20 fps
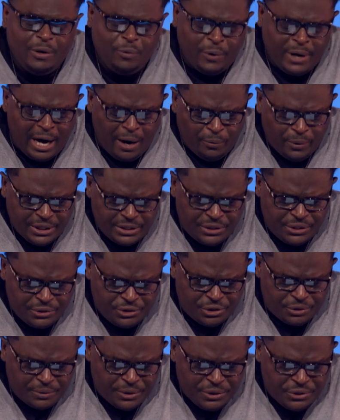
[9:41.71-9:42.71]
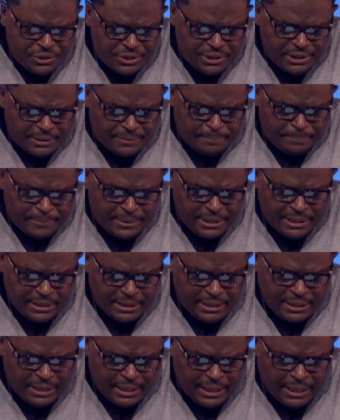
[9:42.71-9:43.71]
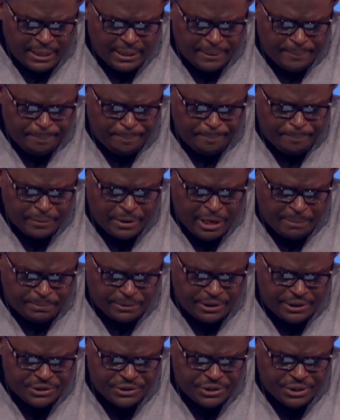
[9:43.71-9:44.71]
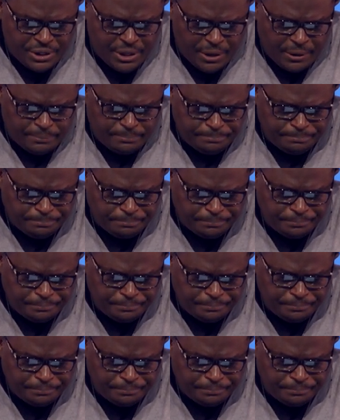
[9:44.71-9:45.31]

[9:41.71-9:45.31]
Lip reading: When I went to Jerusalem a couple of years ago,